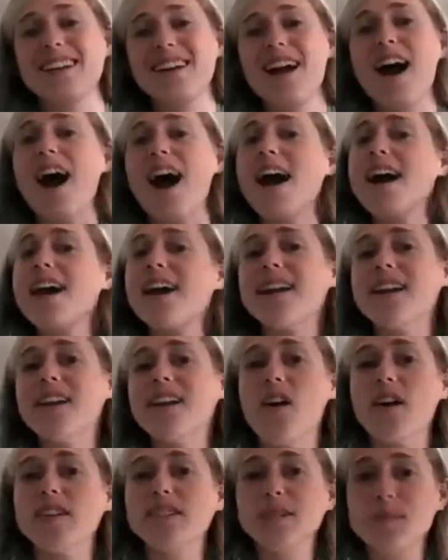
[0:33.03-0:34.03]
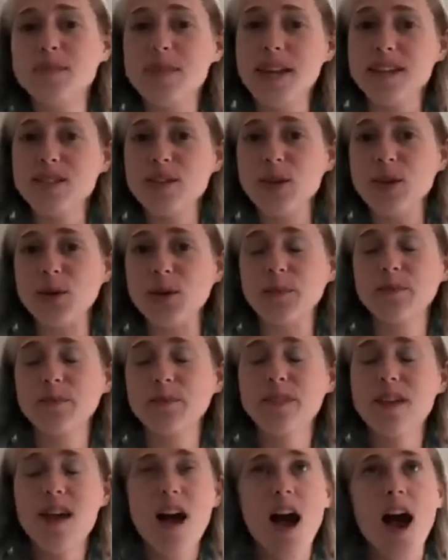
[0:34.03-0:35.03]
I had an awesome day too.
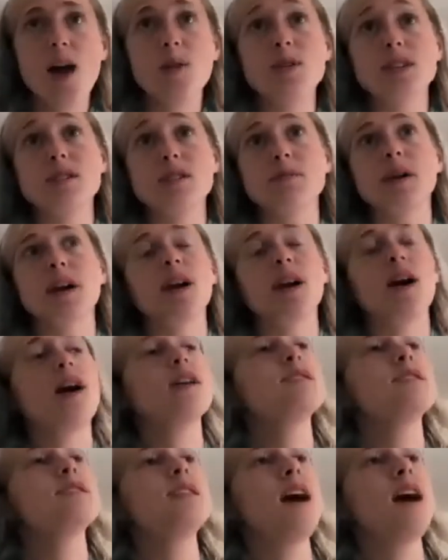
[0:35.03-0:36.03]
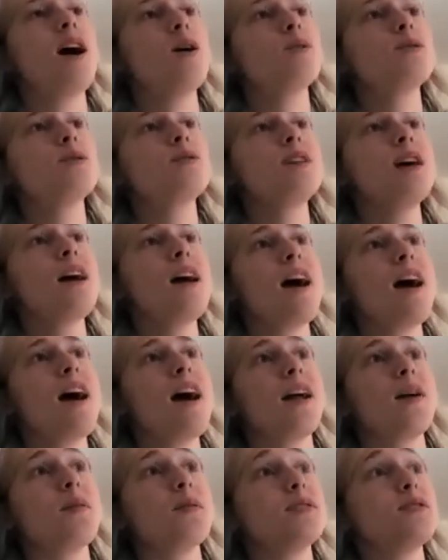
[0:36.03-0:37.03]
I went to my cousin's house,
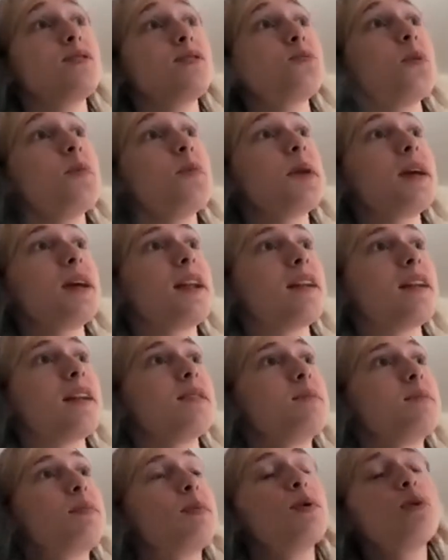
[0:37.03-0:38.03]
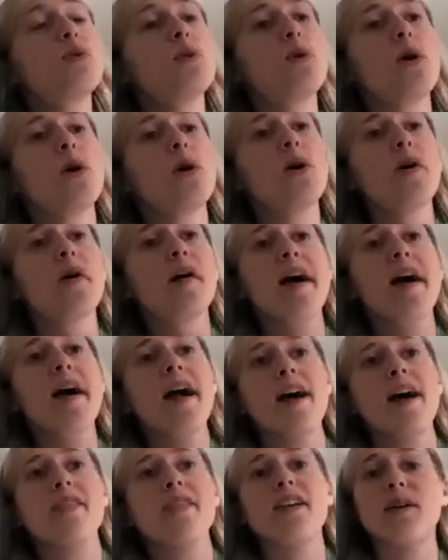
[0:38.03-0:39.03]
and I went swimming in his pool,
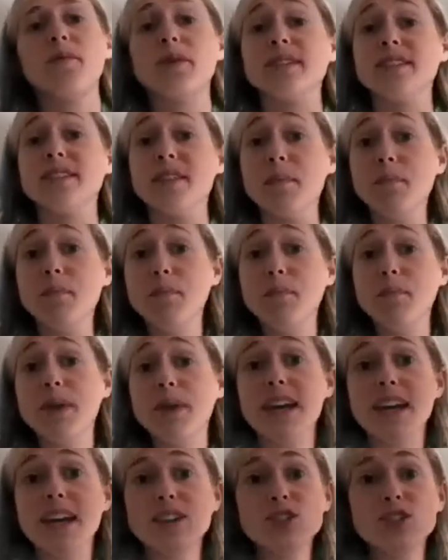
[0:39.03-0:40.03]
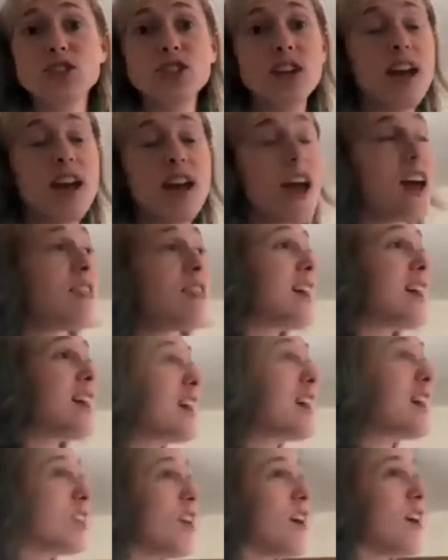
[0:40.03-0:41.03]
and then I went to the beach, and then I
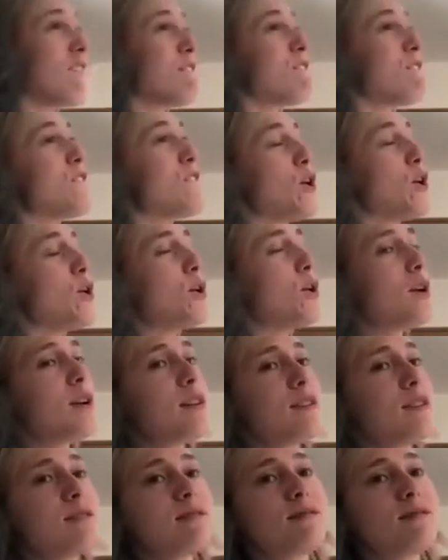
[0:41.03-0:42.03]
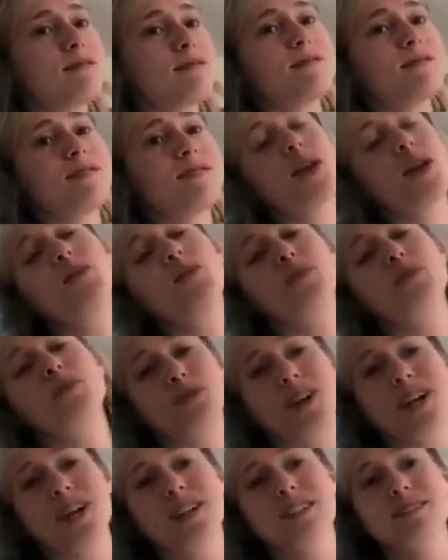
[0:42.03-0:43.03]
ate a lot of food. It was
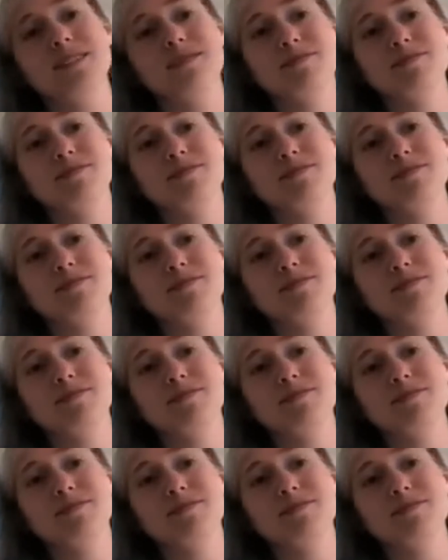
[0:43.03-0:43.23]
great.